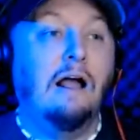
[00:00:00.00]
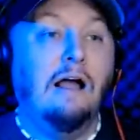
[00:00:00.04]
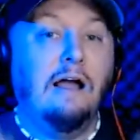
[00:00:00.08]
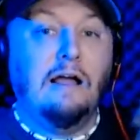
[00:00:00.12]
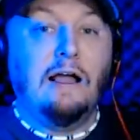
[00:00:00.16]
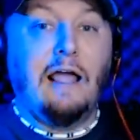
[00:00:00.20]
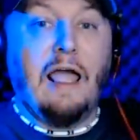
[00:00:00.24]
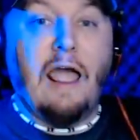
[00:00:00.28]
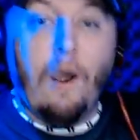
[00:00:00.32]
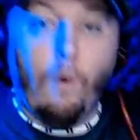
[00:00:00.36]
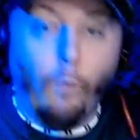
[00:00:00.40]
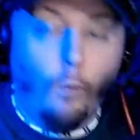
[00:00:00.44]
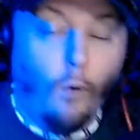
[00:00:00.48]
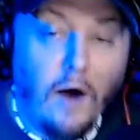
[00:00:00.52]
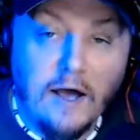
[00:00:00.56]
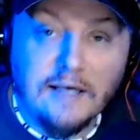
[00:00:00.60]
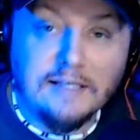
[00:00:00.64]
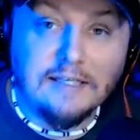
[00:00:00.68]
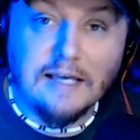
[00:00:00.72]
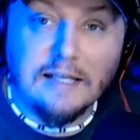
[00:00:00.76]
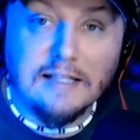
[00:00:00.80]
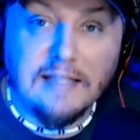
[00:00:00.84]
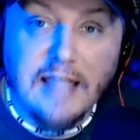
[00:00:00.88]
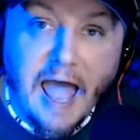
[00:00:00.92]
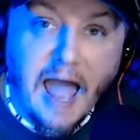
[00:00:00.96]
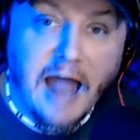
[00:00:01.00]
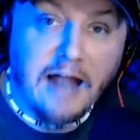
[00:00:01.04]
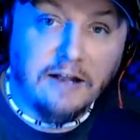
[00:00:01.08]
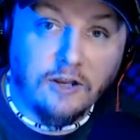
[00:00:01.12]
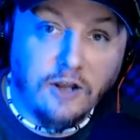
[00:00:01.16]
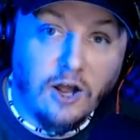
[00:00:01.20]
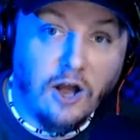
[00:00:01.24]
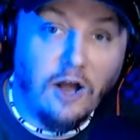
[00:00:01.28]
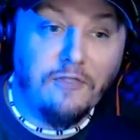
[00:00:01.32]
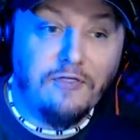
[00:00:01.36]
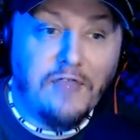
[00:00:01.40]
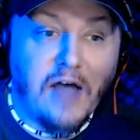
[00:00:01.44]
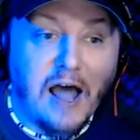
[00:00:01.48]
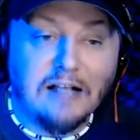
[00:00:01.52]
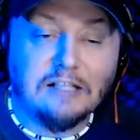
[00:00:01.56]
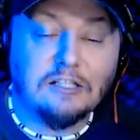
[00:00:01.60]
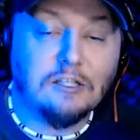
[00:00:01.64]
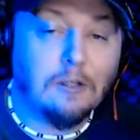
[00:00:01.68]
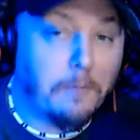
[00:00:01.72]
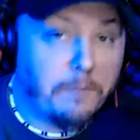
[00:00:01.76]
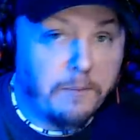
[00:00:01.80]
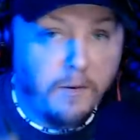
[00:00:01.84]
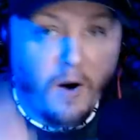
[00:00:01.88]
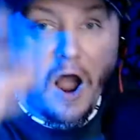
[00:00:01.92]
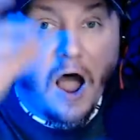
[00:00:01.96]
It wasn't that good. That's
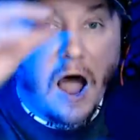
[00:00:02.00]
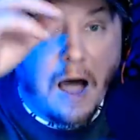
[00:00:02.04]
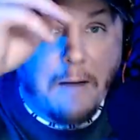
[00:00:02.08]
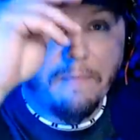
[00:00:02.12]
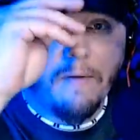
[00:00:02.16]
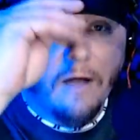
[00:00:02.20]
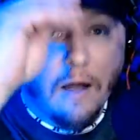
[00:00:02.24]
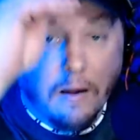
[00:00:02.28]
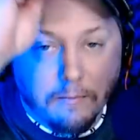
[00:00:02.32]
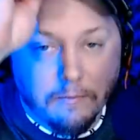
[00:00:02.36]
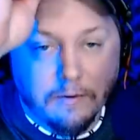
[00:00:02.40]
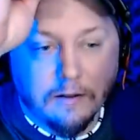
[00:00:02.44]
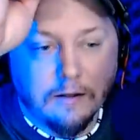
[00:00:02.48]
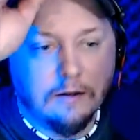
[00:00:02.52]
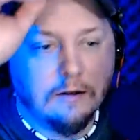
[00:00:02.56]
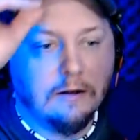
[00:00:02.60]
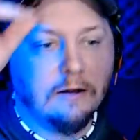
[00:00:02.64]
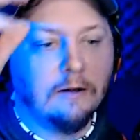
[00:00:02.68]
the problem.